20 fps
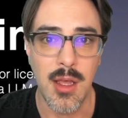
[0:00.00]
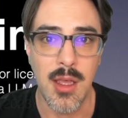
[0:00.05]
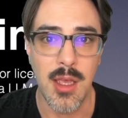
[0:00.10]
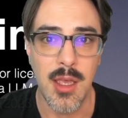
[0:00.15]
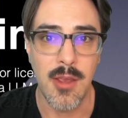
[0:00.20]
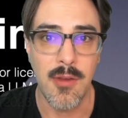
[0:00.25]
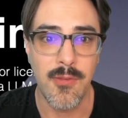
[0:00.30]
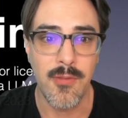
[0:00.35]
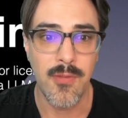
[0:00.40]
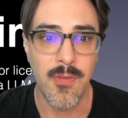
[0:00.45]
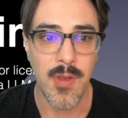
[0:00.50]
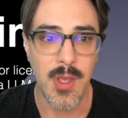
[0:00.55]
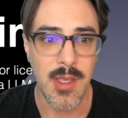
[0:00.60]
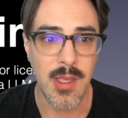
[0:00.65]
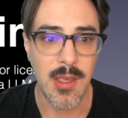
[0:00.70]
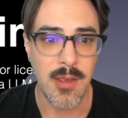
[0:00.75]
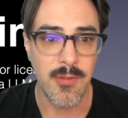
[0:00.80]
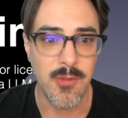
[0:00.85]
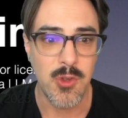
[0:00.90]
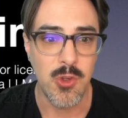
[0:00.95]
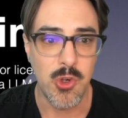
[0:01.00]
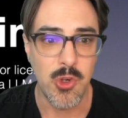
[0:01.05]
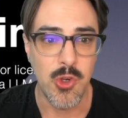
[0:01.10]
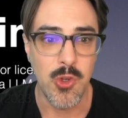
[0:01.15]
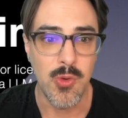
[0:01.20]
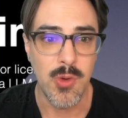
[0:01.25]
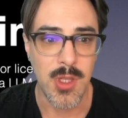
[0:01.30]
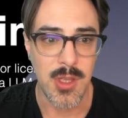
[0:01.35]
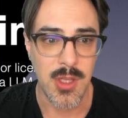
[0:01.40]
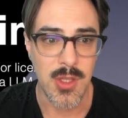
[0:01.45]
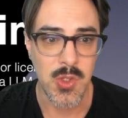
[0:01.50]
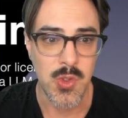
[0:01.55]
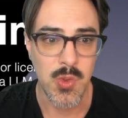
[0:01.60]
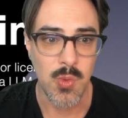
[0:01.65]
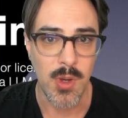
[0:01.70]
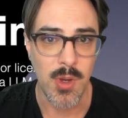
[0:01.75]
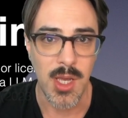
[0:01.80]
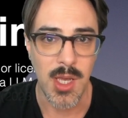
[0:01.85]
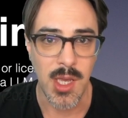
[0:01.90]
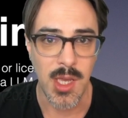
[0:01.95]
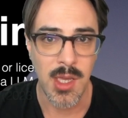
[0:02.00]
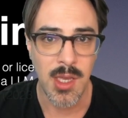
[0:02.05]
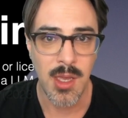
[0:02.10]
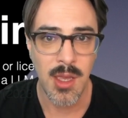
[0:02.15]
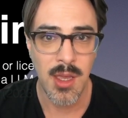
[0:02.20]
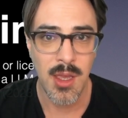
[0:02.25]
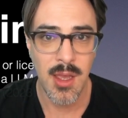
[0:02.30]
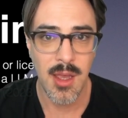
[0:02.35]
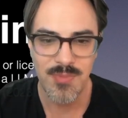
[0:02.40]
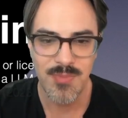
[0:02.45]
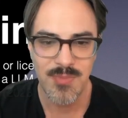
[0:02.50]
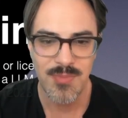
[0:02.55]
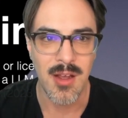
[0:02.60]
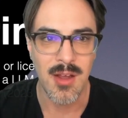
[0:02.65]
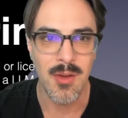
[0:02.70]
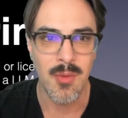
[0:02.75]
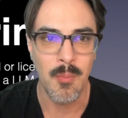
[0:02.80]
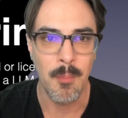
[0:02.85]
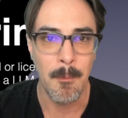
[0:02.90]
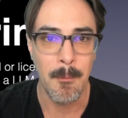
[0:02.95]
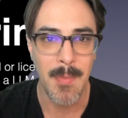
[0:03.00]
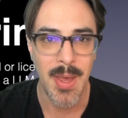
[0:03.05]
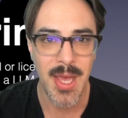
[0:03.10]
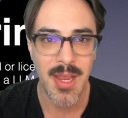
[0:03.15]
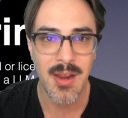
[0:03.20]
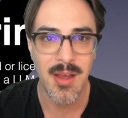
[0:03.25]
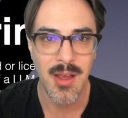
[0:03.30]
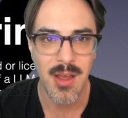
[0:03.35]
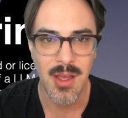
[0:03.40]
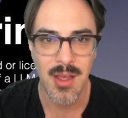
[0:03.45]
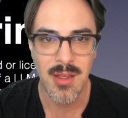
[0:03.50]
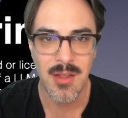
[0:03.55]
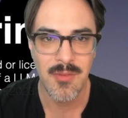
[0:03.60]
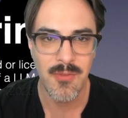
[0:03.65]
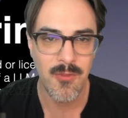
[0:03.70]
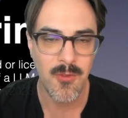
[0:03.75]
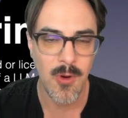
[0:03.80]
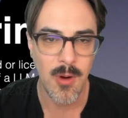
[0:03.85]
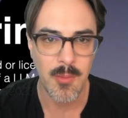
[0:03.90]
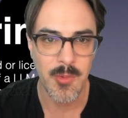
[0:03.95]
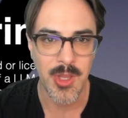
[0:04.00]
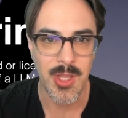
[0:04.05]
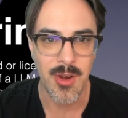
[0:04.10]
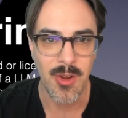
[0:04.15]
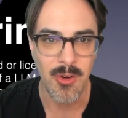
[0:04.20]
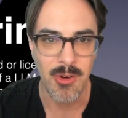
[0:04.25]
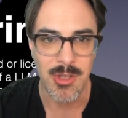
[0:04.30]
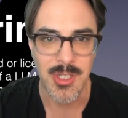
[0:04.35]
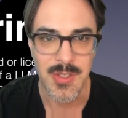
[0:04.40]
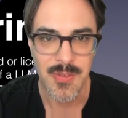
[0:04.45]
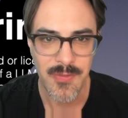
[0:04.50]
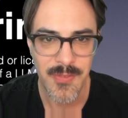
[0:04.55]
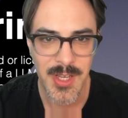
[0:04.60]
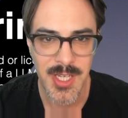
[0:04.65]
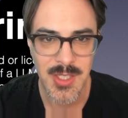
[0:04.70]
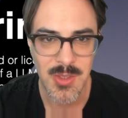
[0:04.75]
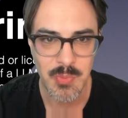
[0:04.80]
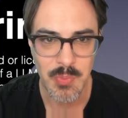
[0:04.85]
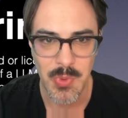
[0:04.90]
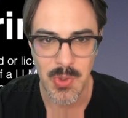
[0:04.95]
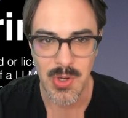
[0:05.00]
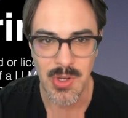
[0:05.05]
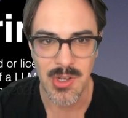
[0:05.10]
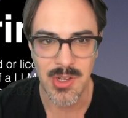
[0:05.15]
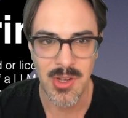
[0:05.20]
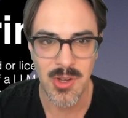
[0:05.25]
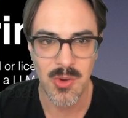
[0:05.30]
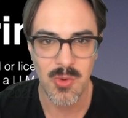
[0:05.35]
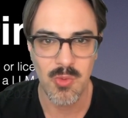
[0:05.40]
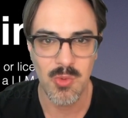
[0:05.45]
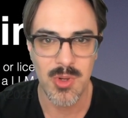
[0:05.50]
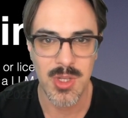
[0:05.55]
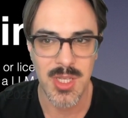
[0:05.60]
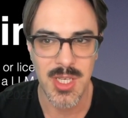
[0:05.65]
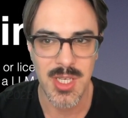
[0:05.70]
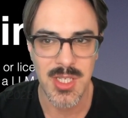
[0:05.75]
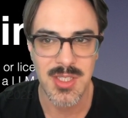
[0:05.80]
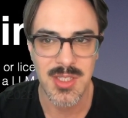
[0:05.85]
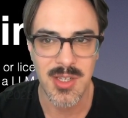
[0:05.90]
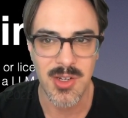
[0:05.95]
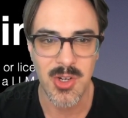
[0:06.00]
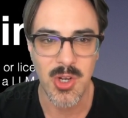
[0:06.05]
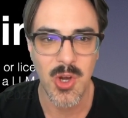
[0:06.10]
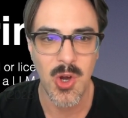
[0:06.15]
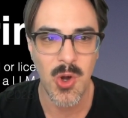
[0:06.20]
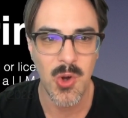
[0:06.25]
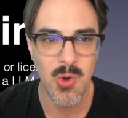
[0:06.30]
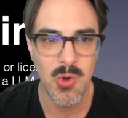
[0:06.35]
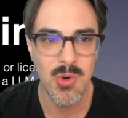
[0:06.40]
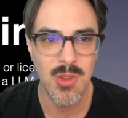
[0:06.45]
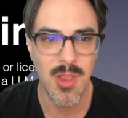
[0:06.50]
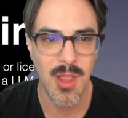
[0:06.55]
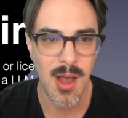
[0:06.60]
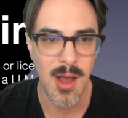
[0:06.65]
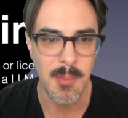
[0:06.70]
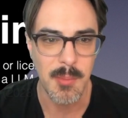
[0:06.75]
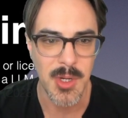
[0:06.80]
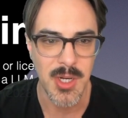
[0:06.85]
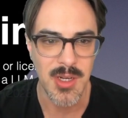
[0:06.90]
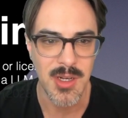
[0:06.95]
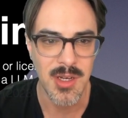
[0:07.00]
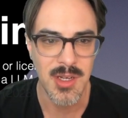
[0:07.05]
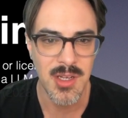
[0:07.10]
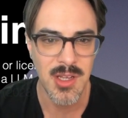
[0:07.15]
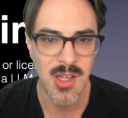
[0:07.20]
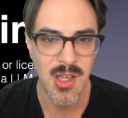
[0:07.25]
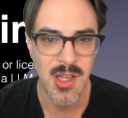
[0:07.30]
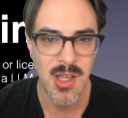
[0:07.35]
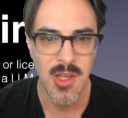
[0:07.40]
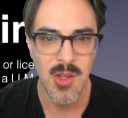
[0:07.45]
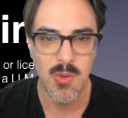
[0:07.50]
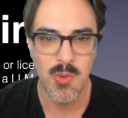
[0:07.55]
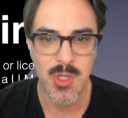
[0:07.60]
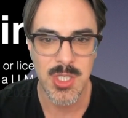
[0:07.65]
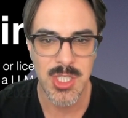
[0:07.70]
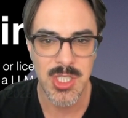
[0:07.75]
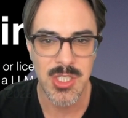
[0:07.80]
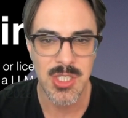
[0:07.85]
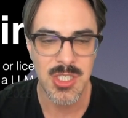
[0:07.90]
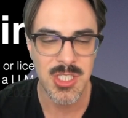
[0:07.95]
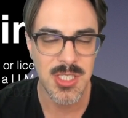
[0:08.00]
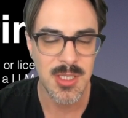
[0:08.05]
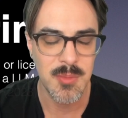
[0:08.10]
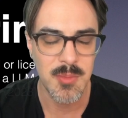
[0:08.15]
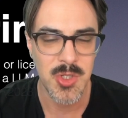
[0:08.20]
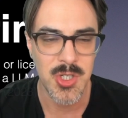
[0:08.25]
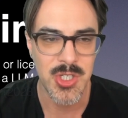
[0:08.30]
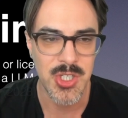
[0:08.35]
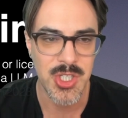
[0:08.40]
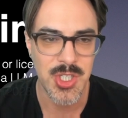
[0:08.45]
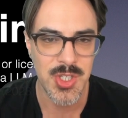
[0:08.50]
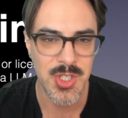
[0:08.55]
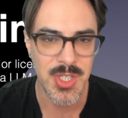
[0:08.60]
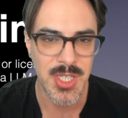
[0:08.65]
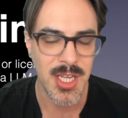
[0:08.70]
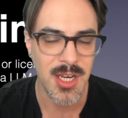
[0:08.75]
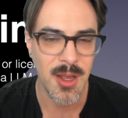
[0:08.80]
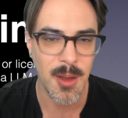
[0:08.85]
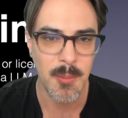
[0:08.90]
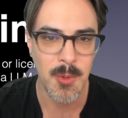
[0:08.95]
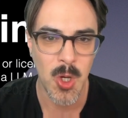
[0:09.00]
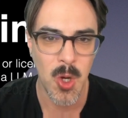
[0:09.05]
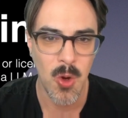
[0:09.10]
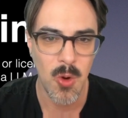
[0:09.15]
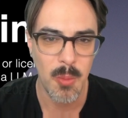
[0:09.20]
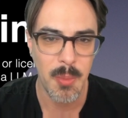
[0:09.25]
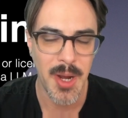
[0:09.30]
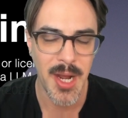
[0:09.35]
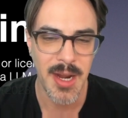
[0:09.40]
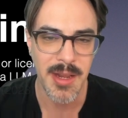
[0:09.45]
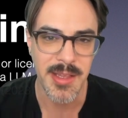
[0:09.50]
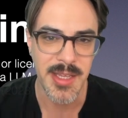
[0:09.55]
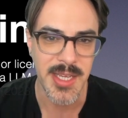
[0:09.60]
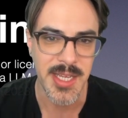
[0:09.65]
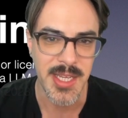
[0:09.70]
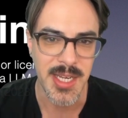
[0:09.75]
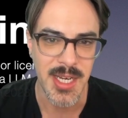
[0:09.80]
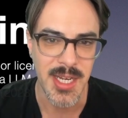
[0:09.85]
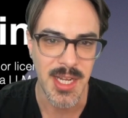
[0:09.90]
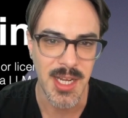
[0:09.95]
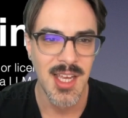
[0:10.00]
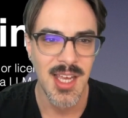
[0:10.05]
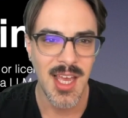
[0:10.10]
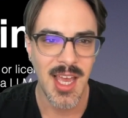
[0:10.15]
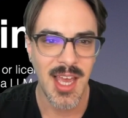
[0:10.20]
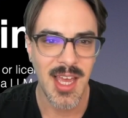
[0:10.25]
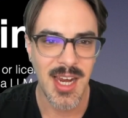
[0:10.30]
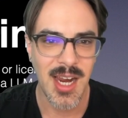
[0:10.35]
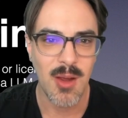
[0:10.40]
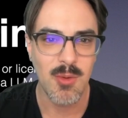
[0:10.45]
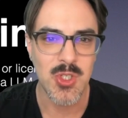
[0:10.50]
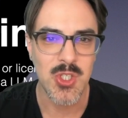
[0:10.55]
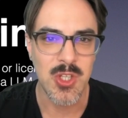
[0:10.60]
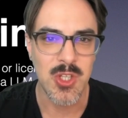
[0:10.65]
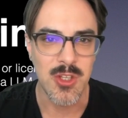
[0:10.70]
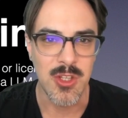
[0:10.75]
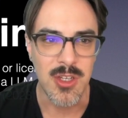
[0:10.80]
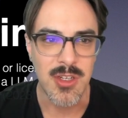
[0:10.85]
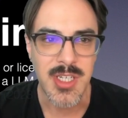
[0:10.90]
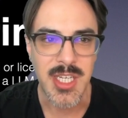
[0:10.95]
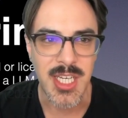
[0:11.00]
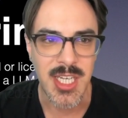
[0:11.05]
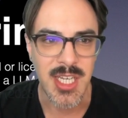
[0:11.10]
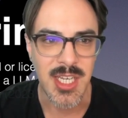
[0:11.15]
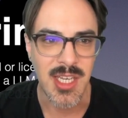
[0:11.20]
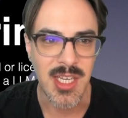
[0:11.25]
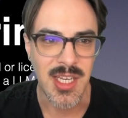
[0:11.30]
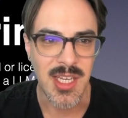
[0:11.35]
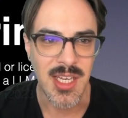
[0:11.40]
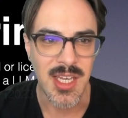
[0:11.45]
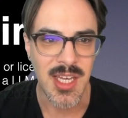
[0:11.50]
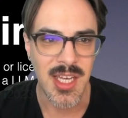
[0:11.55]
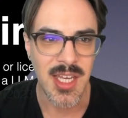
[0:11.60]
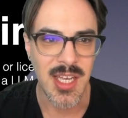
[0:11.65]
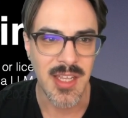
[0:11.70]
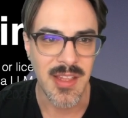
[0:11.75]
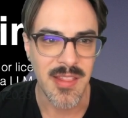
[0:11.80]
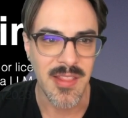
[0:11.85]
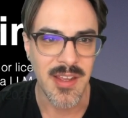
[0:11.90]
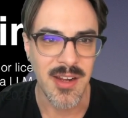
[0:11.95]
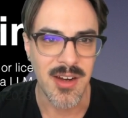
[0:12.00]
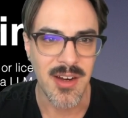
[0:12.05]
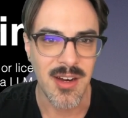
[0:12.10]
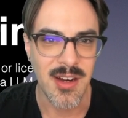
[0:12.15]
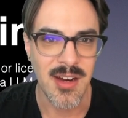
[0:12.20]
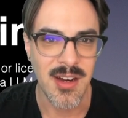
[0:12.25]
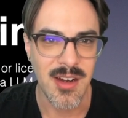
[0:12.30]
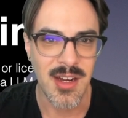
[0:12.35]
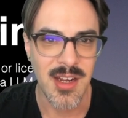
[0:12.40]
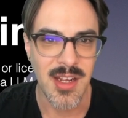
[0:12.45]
if you do it this way. Meta, formerly known as Facebook, released their Code Llama, which is similar to GitHub Copilot. And I was looking in their